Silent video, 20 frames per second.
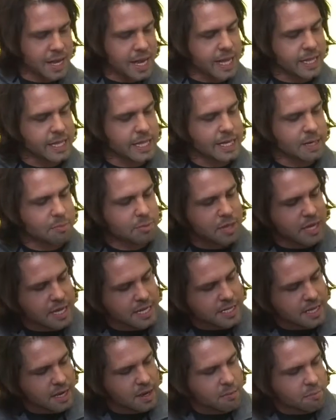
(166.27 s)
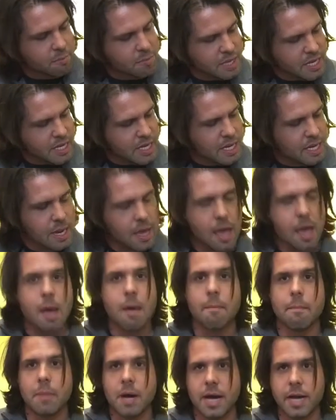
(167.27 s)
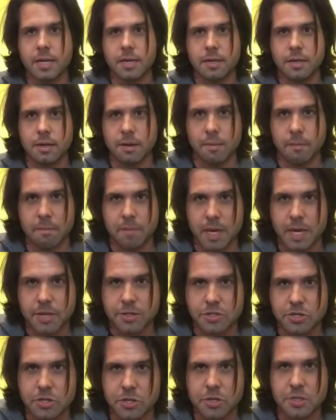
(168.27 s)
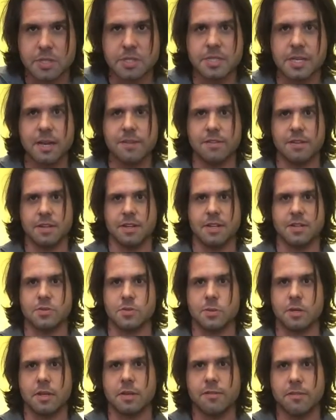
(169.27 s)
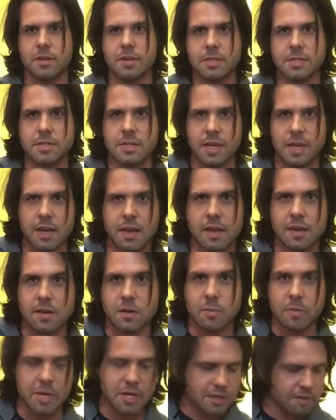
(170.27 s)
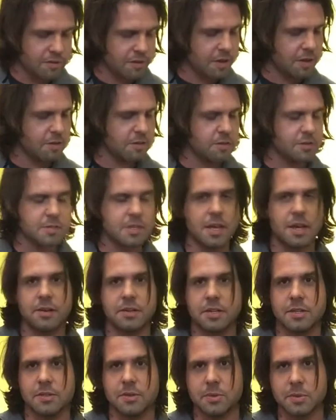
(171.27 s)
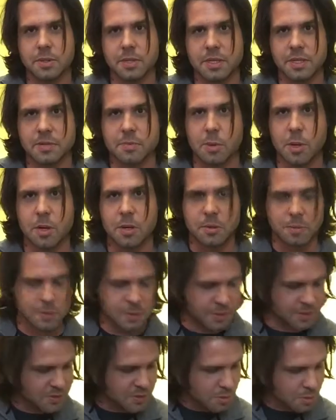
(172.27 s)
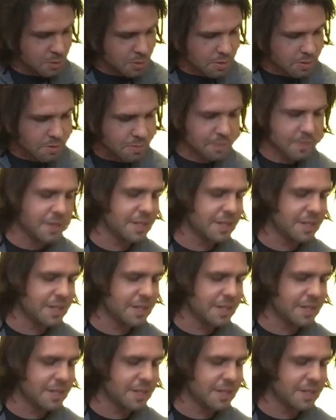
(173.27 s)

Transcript: And then he plays a B minor major seven. It's really fun to say, and it'll make you sound either really smart or really stupid.